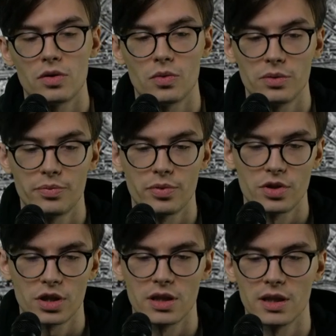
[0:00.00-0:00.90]

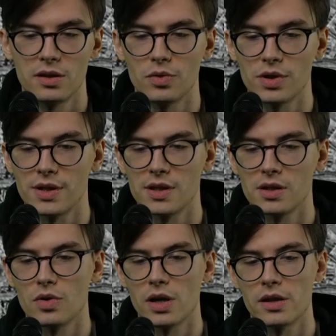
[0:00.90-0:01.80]
project that was
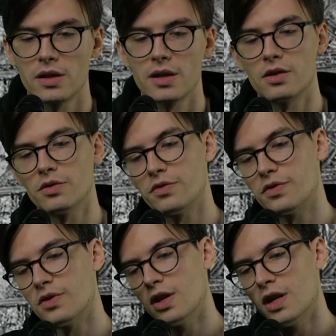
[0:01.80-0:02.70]
quite kind of
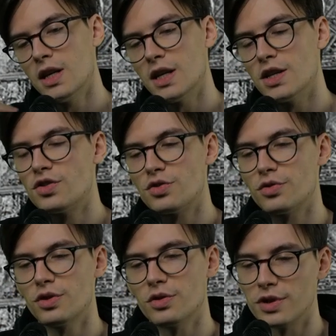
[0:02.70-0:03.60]

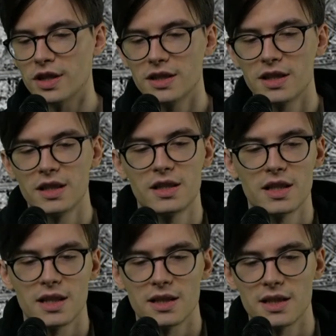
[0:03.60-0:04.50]
history-oriented.
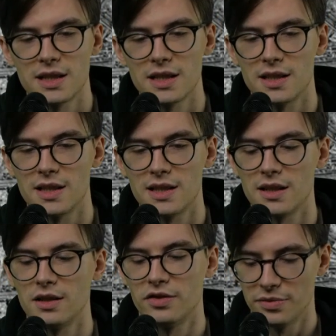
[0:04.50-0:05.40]
This is the
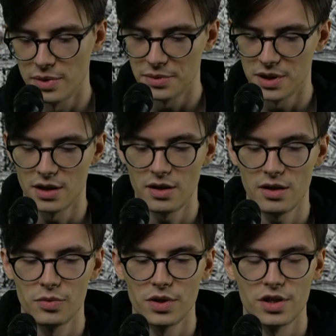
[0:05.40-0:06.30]
site of Babyn Yar,
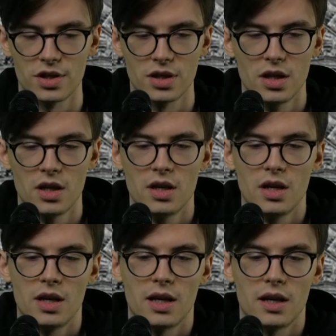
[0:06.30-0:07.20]
which
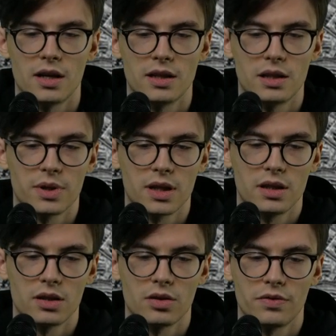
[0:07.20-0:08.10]
in the
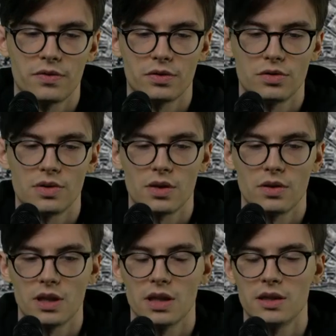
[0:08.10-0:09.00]
beginning of
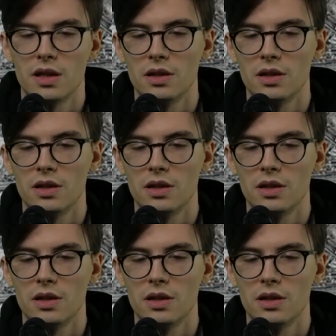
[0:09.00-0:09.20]
2019 we